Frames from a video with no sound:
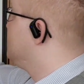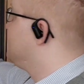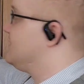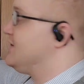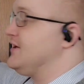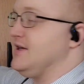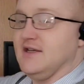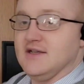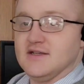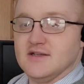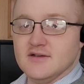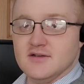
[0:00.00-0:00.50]

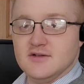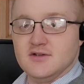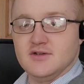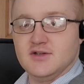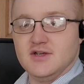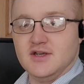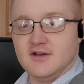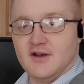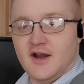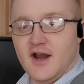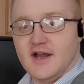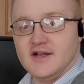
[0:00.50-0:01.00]
please,
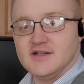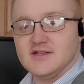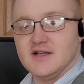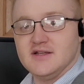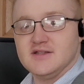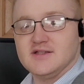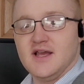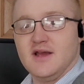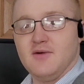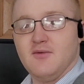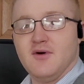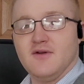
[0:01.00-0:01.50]
Shinrai
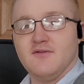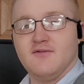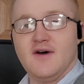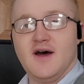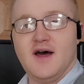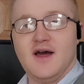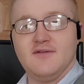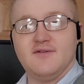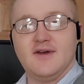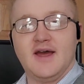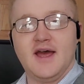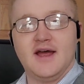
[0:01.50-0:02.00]
Sensei
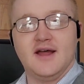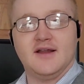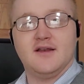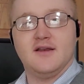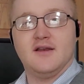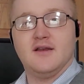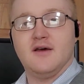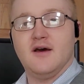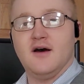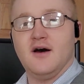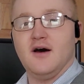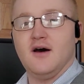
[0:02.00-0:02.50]
15
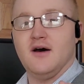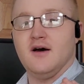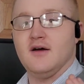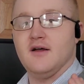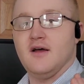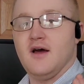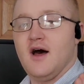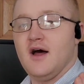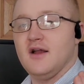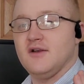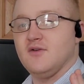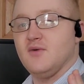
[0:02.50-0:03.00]

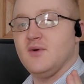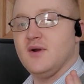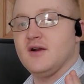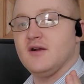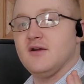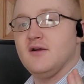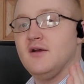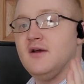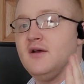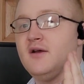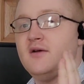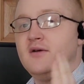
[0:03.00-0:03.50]
on
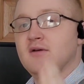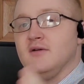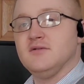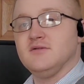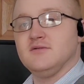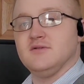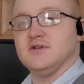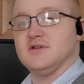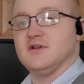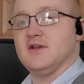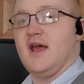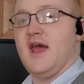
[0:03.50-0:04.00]
Twitter.
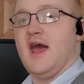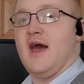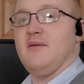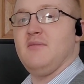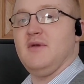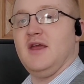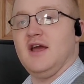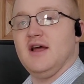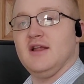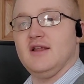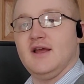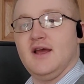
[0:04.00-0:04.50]
Just at
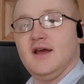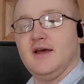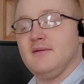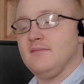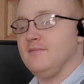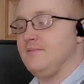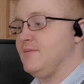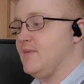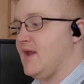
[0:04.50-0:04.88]
me on that.